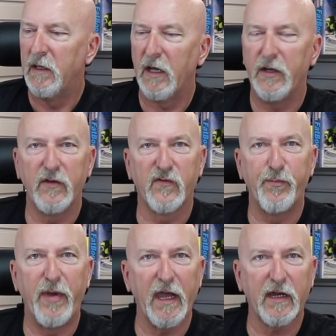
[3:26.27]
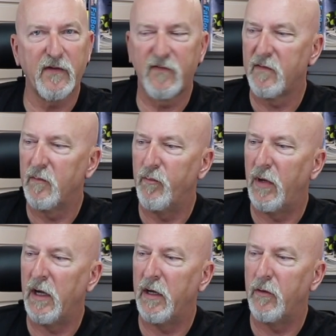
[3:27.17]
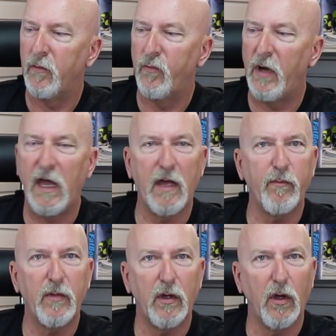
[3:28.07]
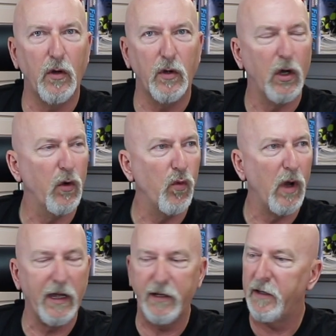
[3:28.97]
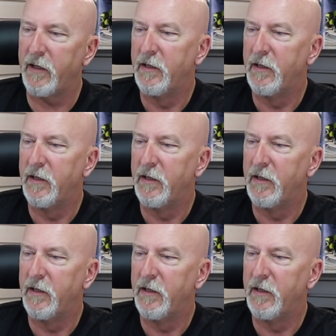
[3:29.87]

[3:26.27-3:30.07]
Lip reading: and it's packed by Ram 001,